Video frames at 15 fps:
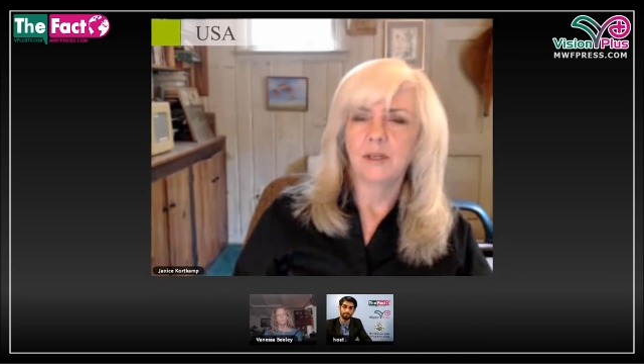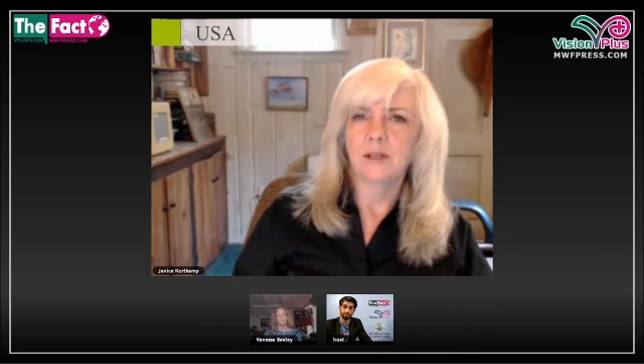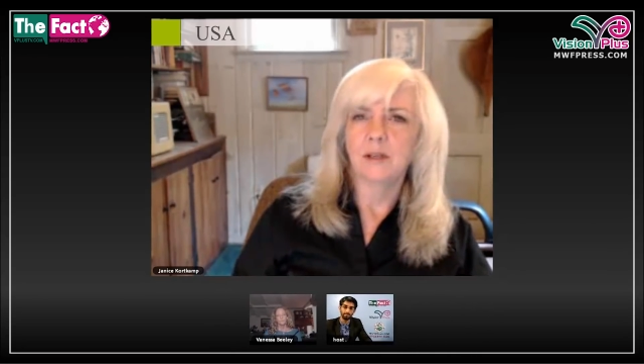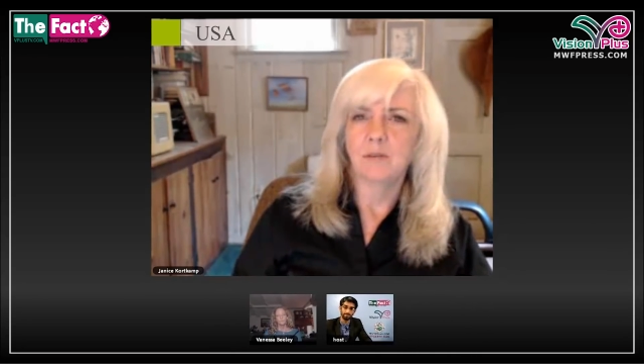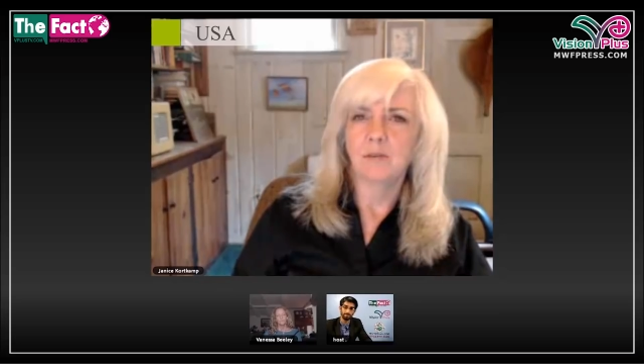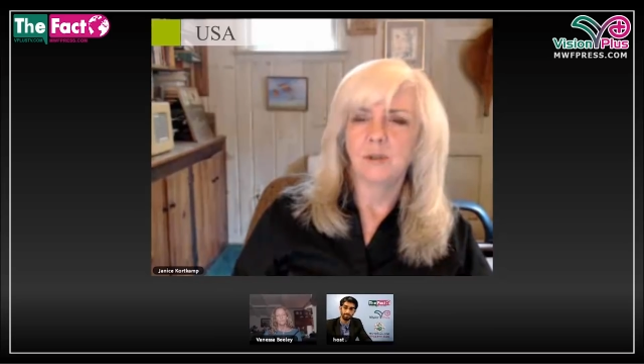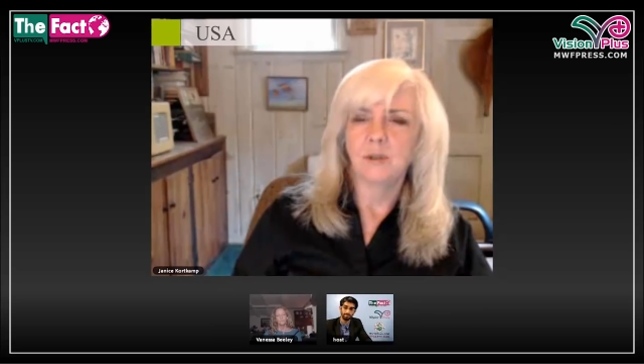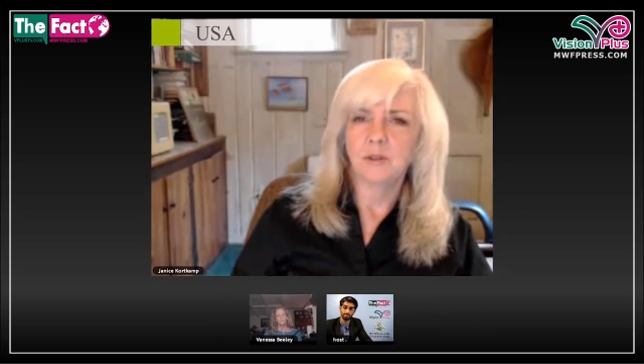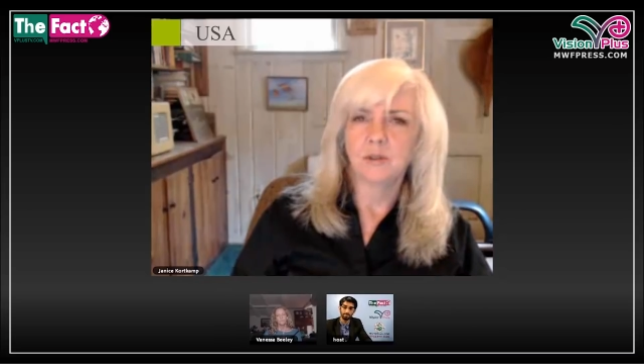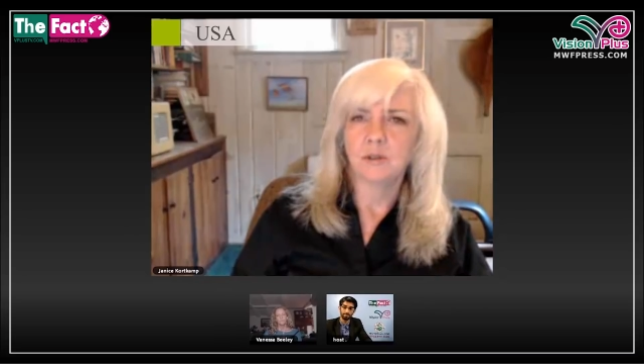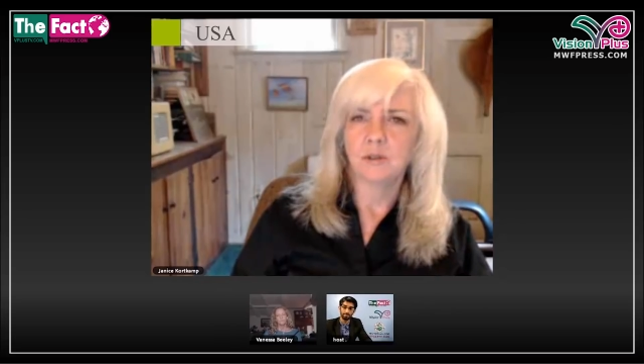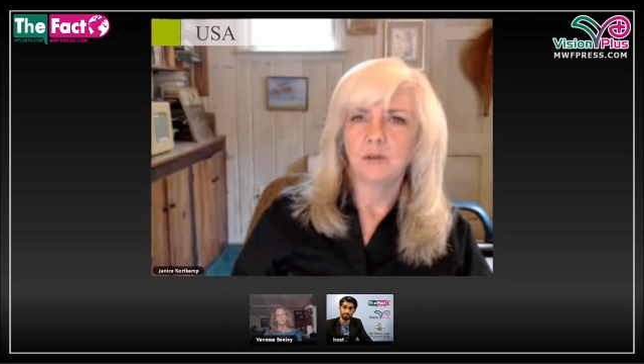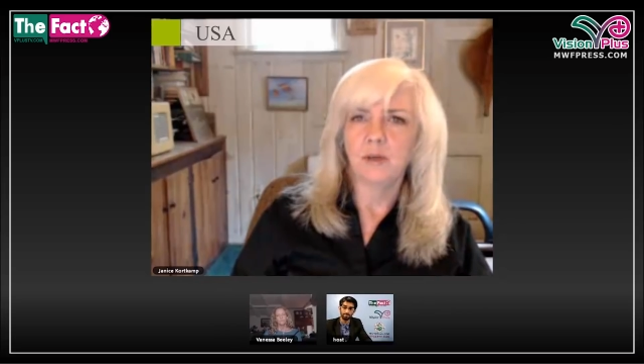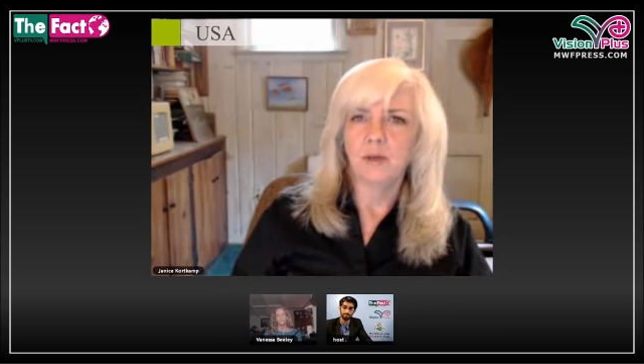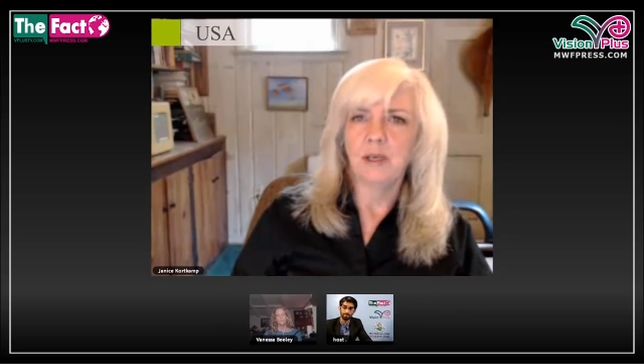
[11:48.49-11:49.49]
Idlib would
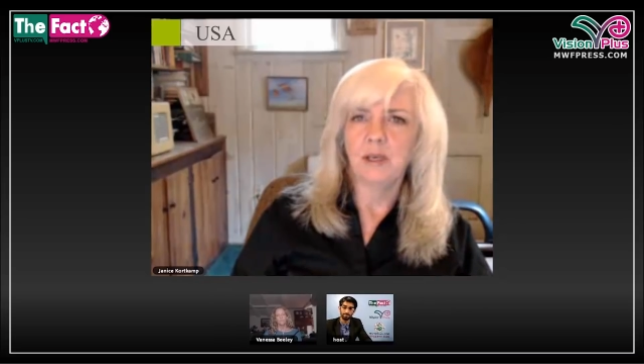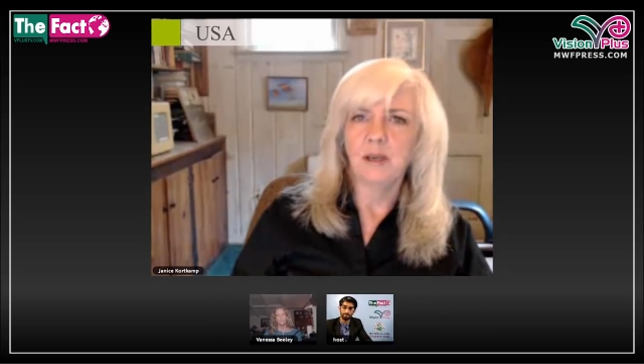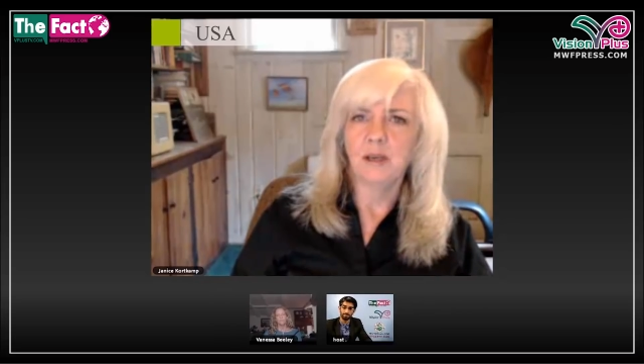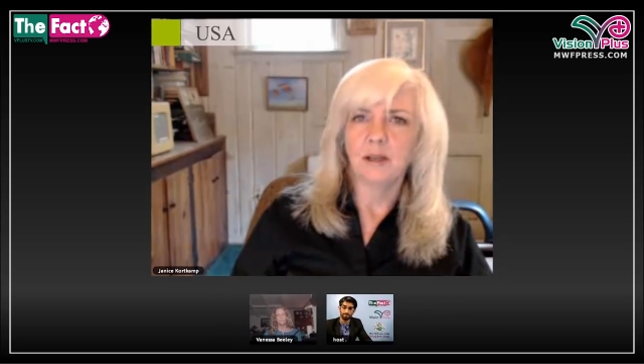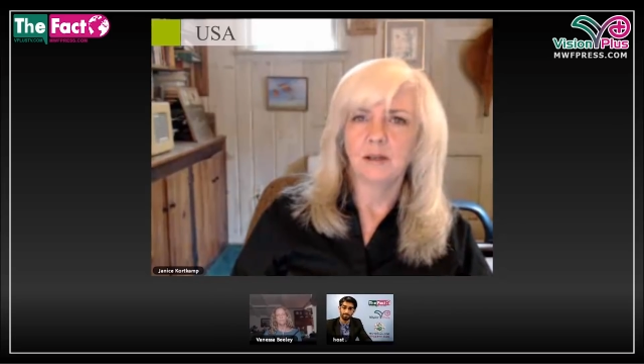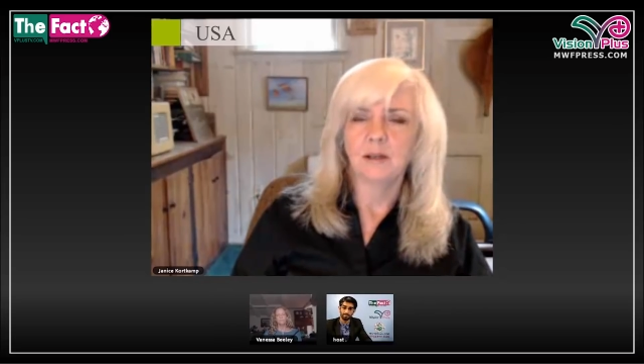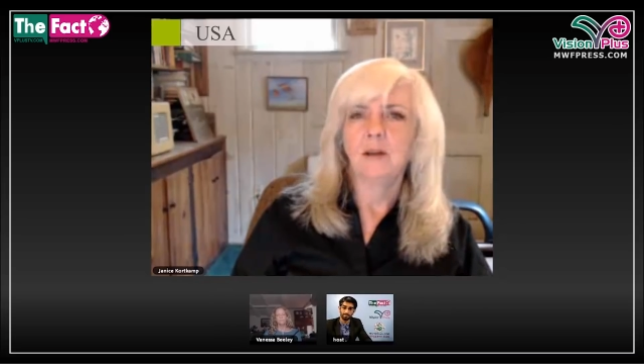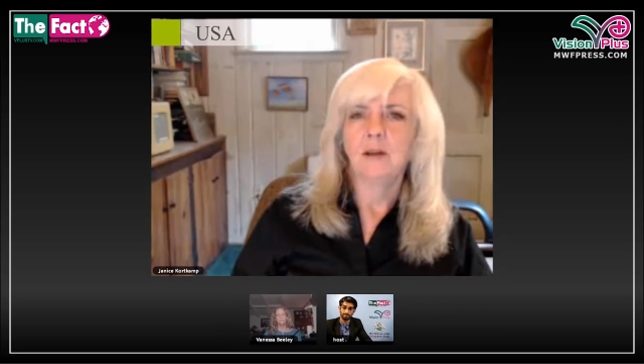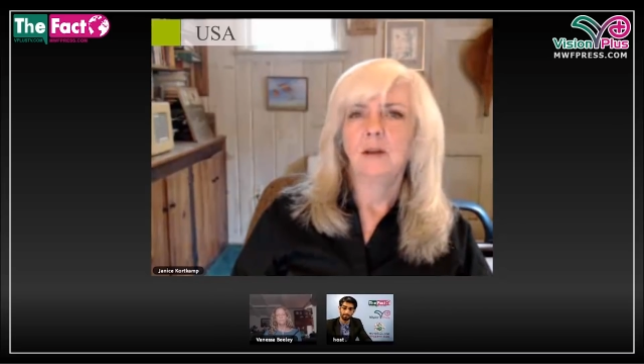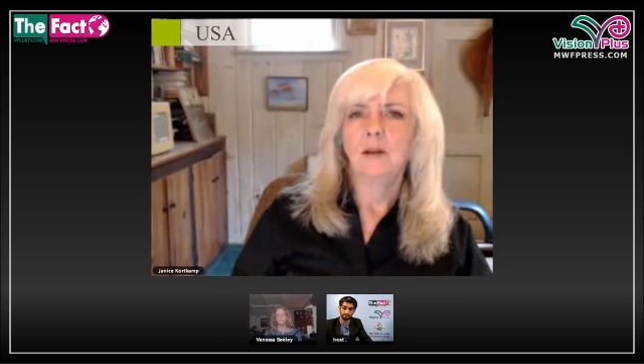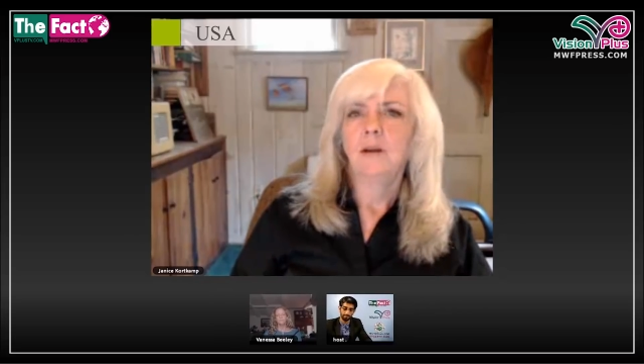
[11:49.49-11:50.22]
truly begin.